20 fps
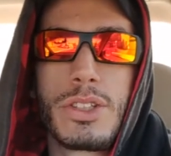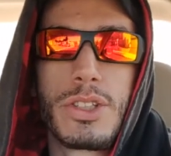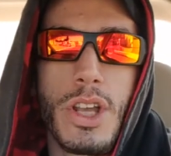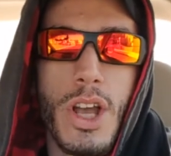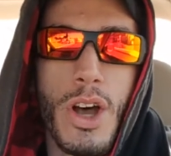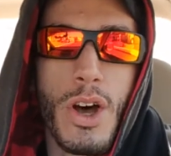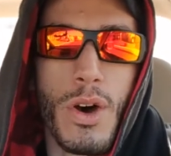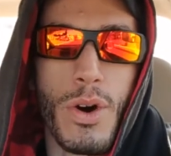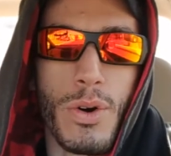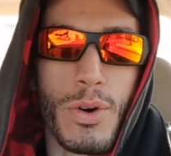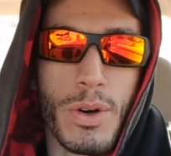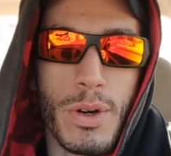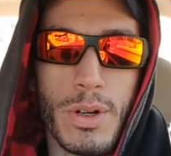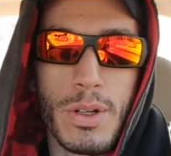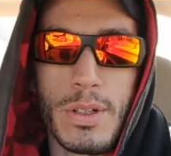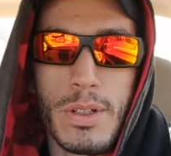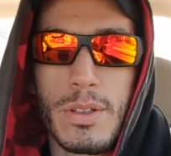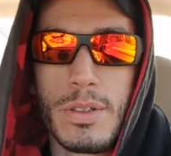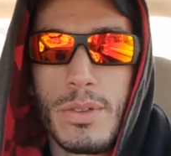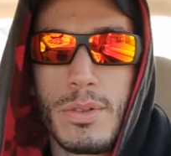So,
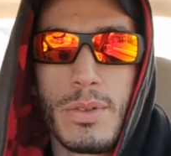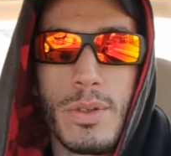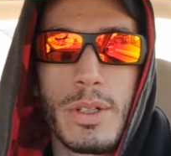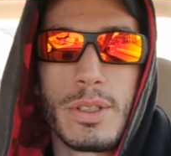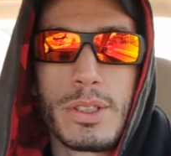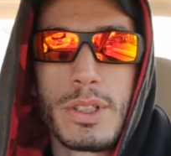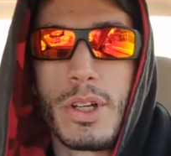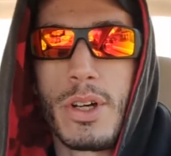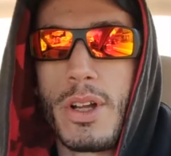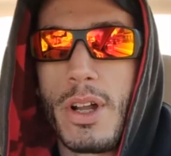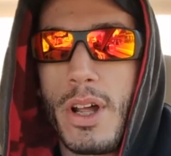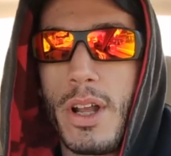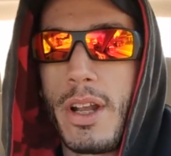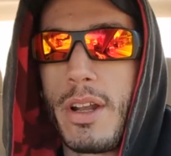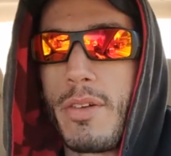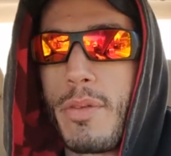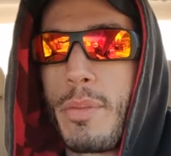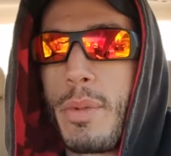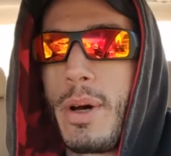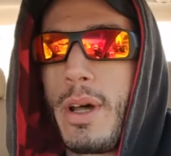what's going on,
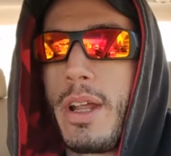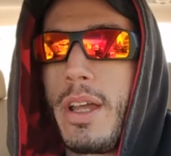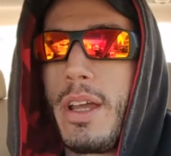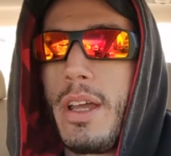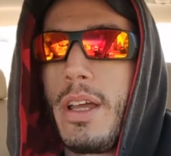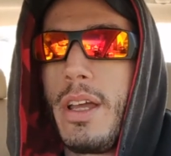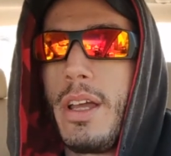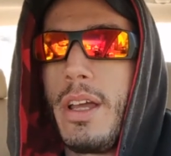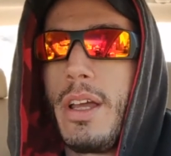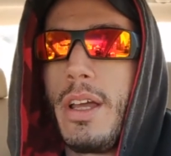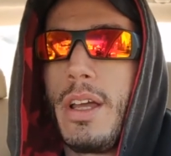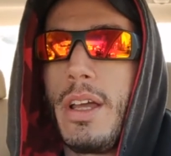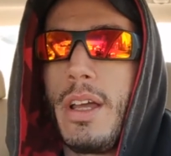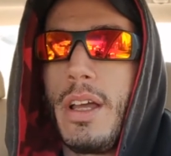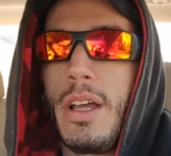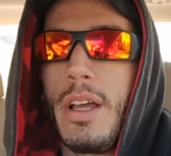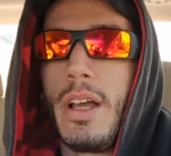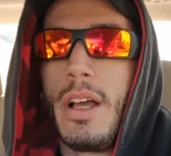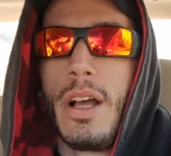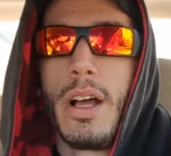everybody?
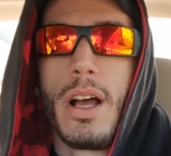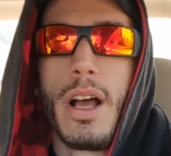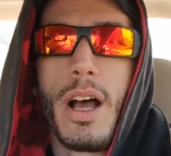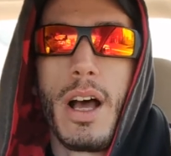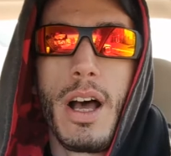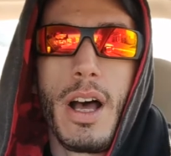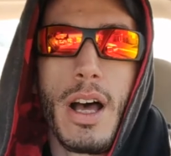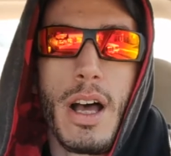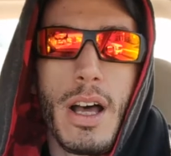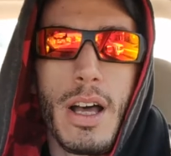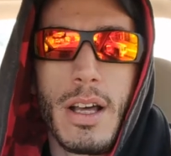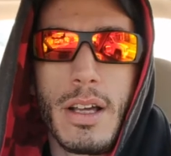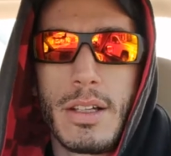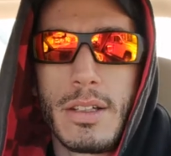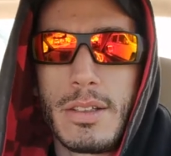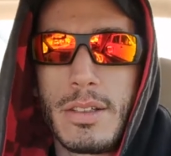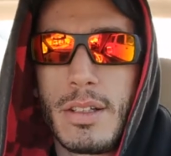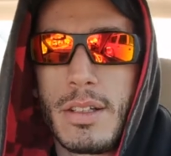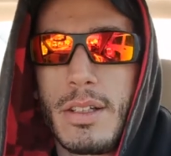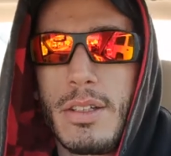I
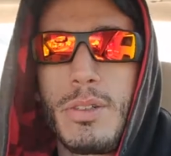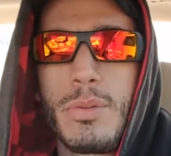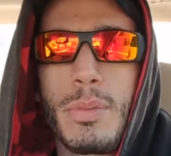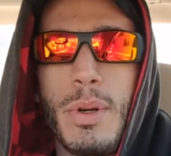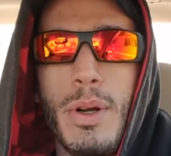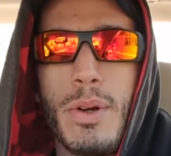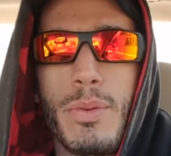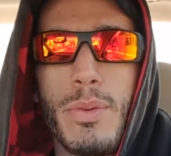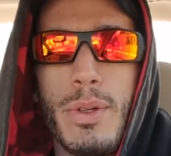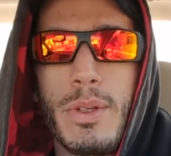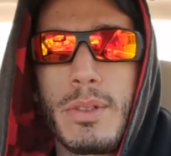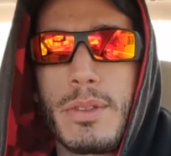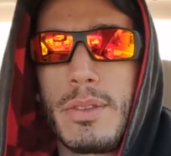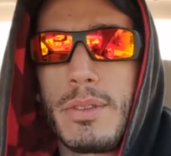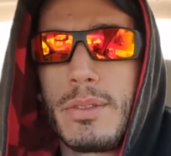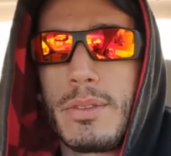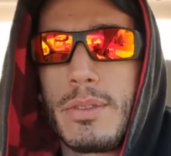don't remember